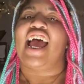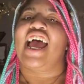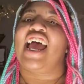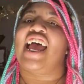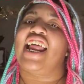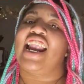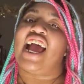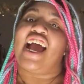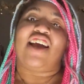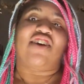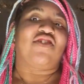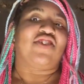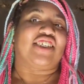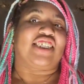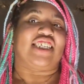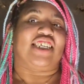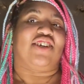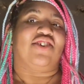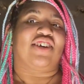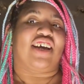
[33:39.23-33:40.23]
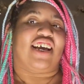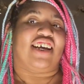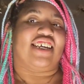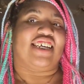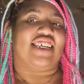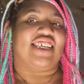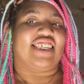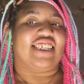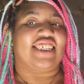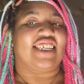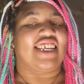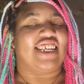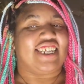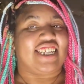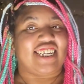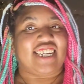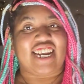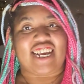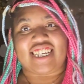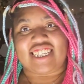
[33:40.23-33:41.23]
And I will see you guys
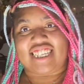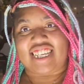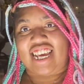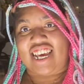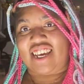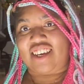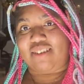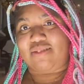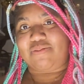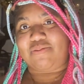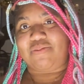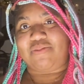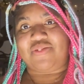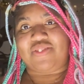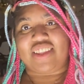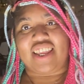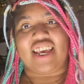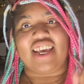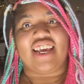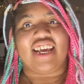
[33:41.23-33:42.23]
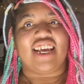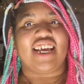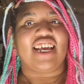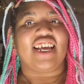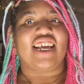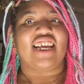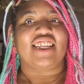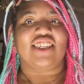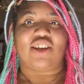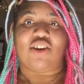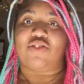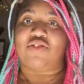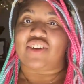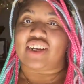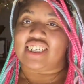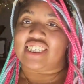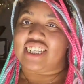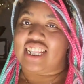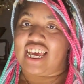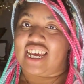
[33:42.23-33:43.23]
next time. Don't
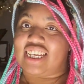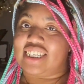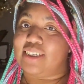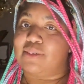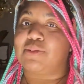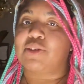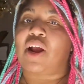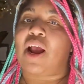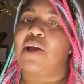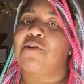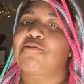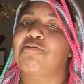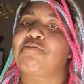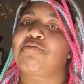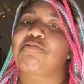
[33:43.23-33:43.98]
forget to like and subscribe.